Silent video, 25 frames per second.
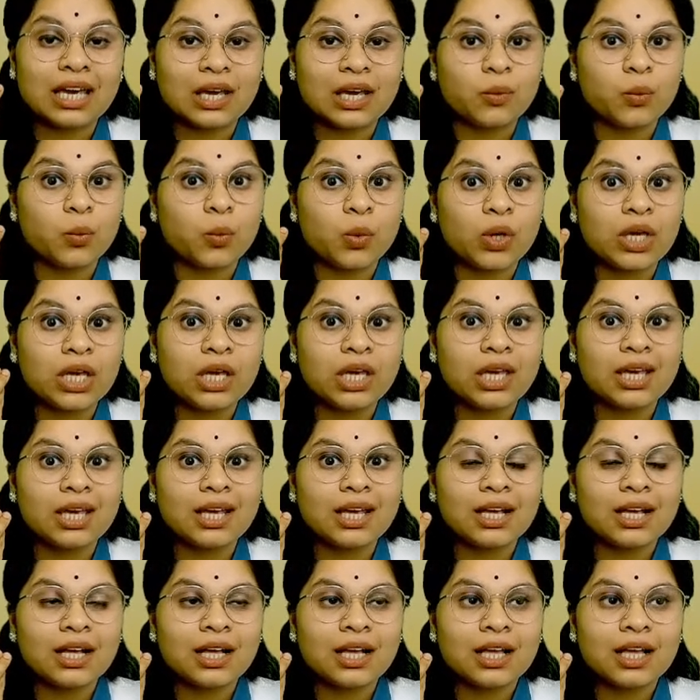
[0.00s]
we
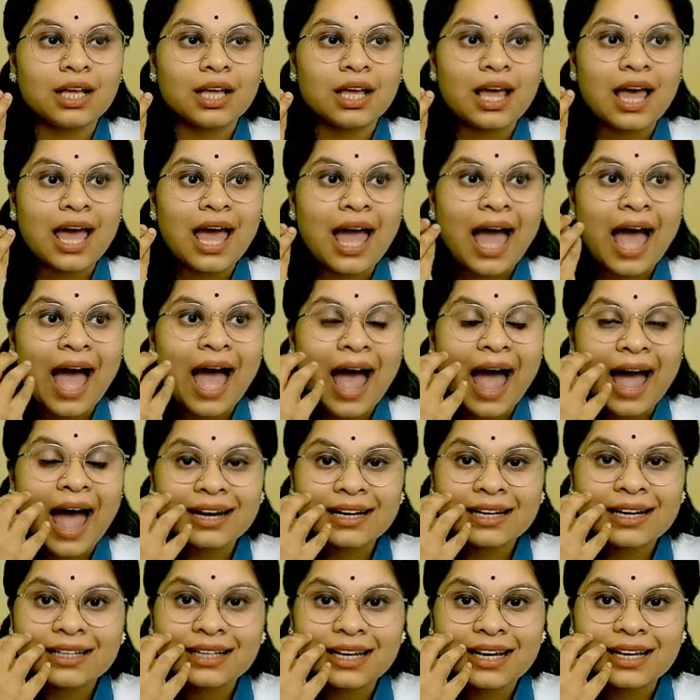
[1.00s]
had
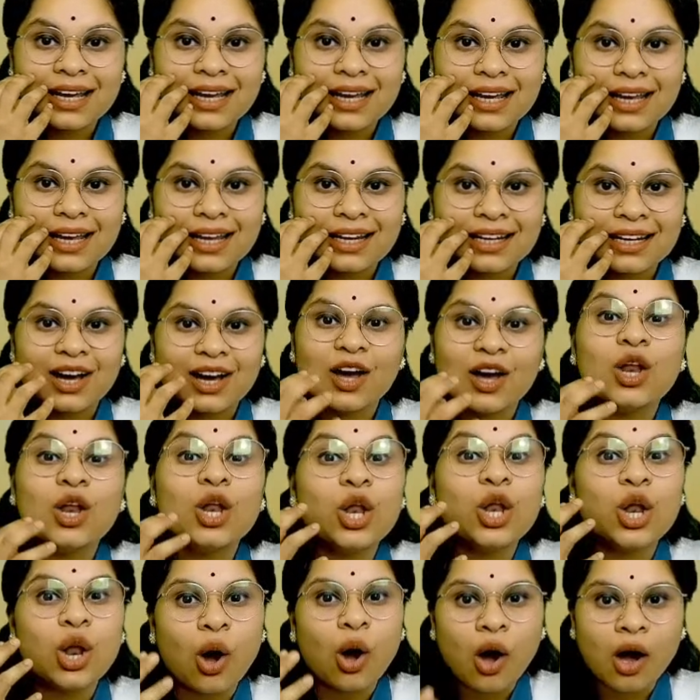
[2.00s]
it in a
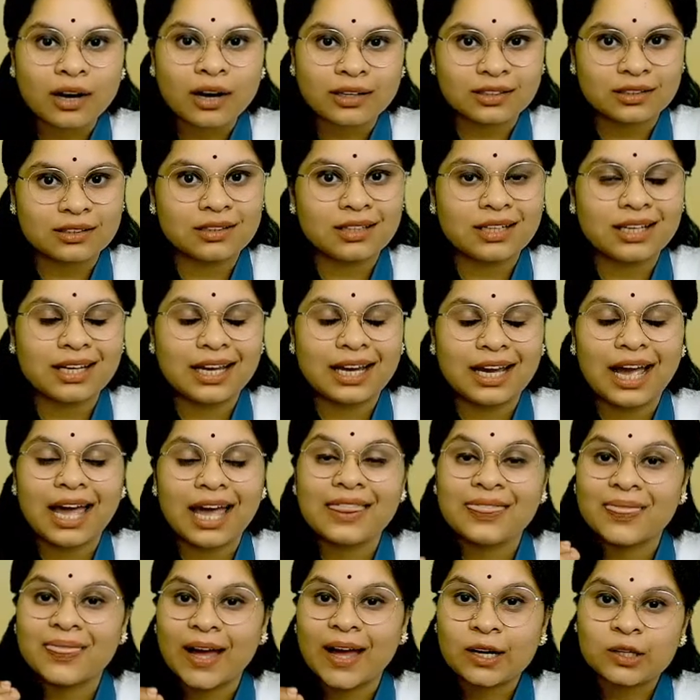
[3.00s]
lot,
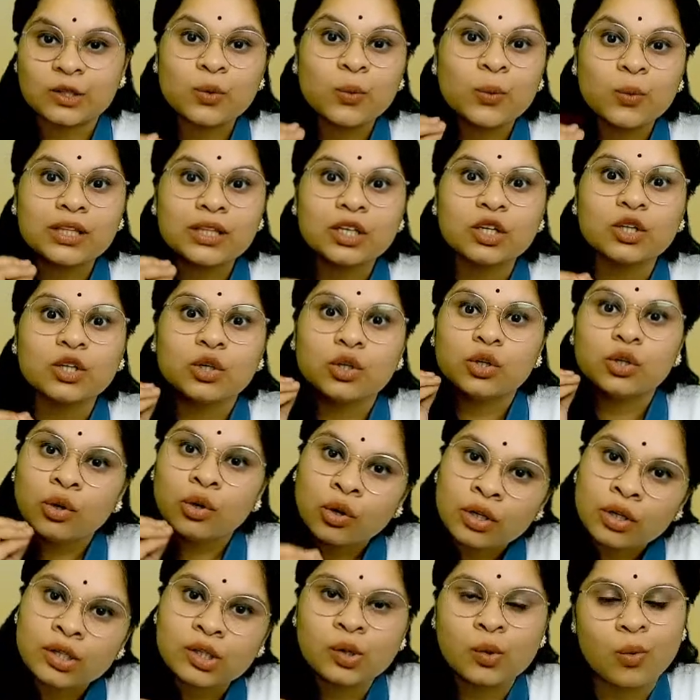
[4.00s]
and that too with a
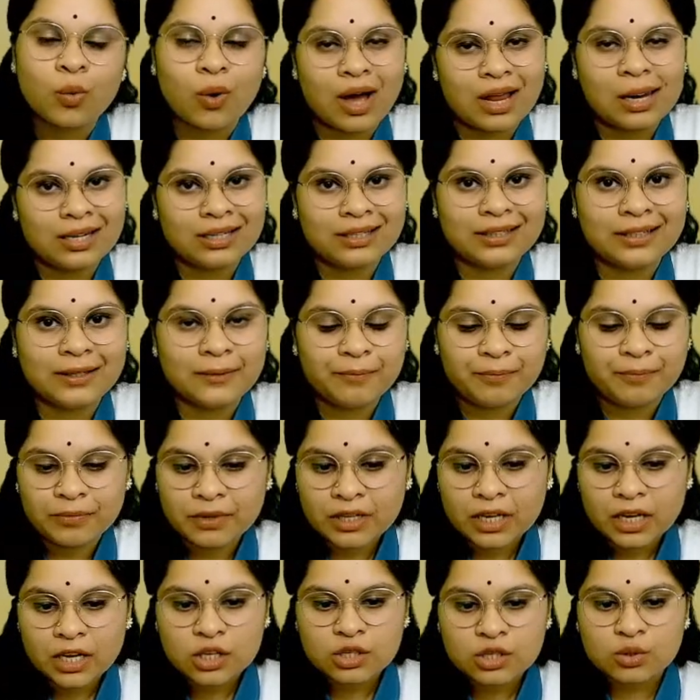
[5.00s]
good quality.
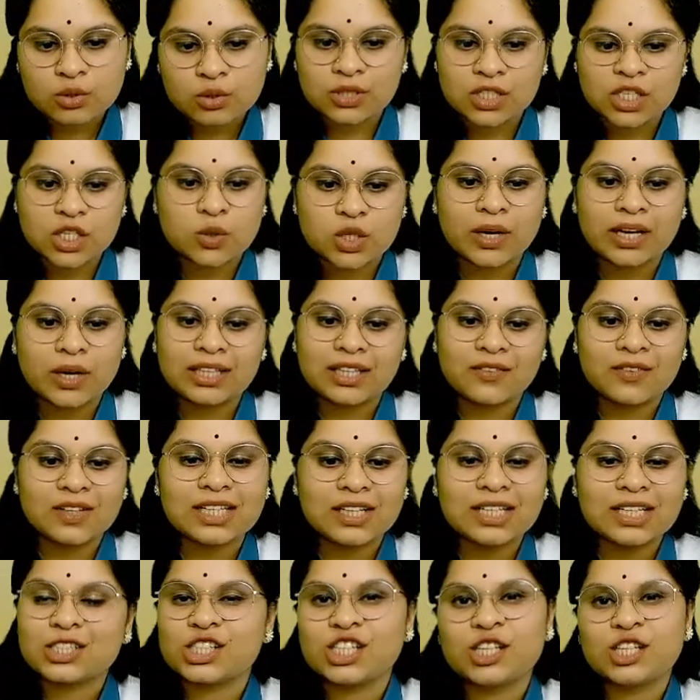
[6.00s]
So which is why they were
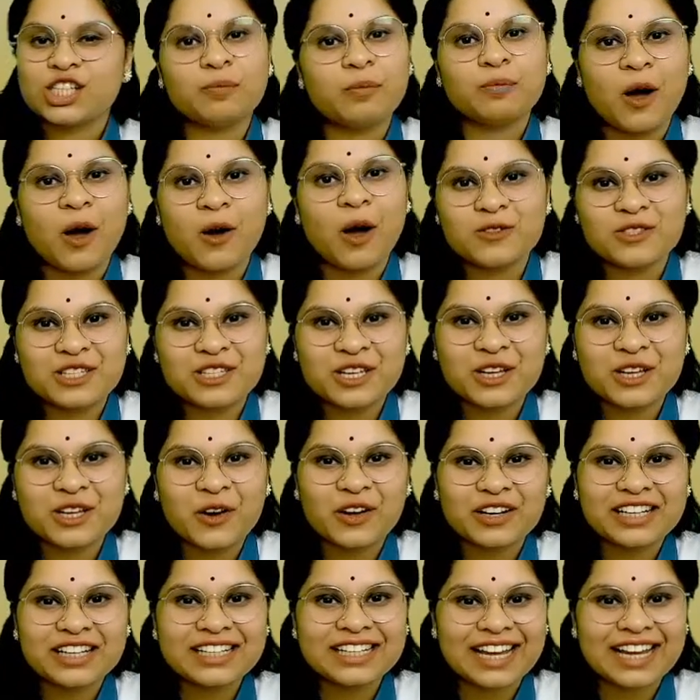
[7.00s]
literally pouncing
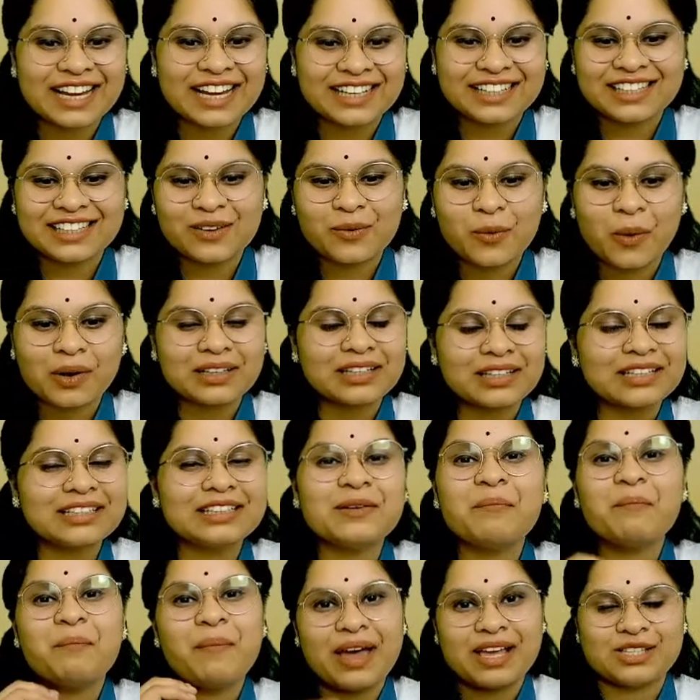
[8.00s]
on it and they wanted the
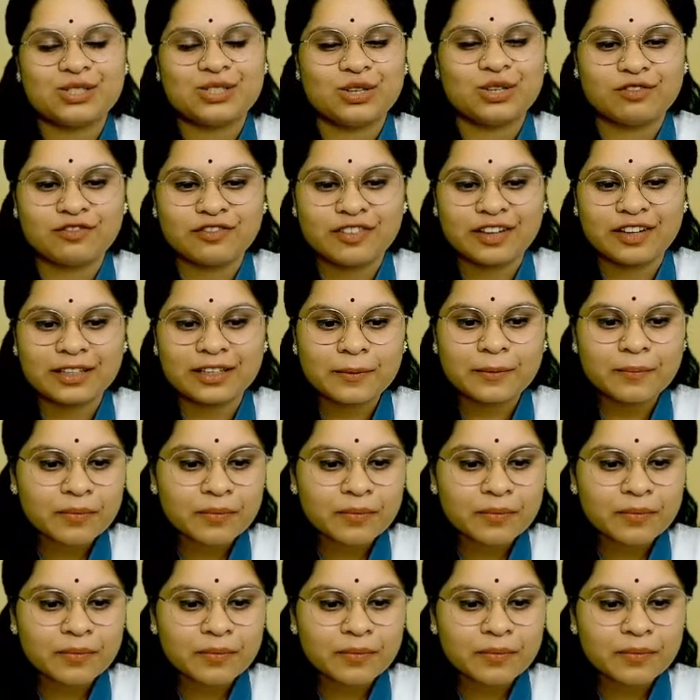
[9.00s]
best of it.